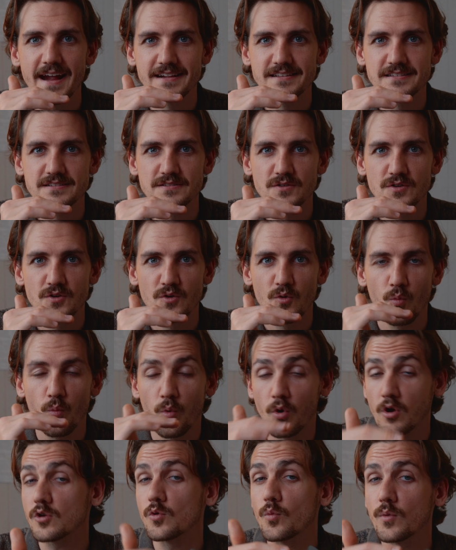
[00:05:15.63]
It's
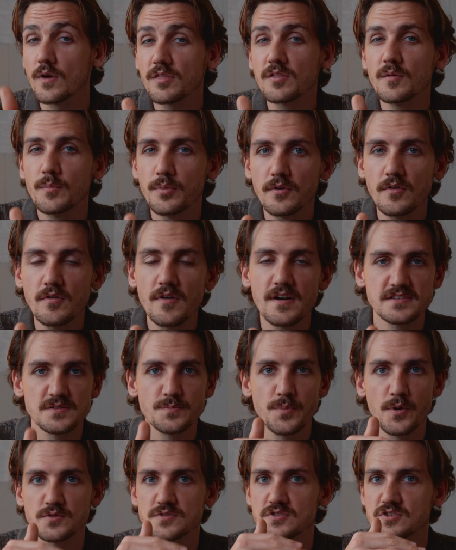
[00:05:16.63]
work withable as
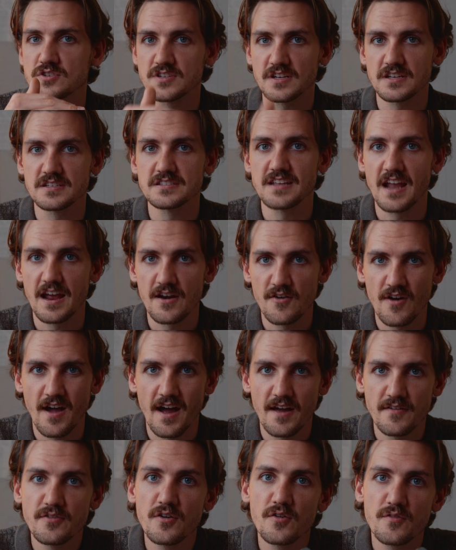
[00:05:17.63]
opposed to just like a standard
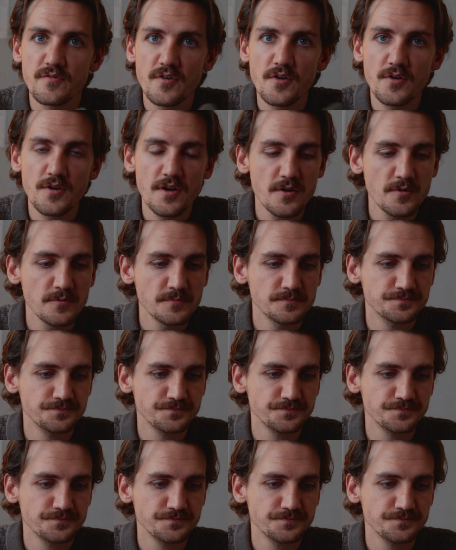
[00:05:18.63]
iPhone photo.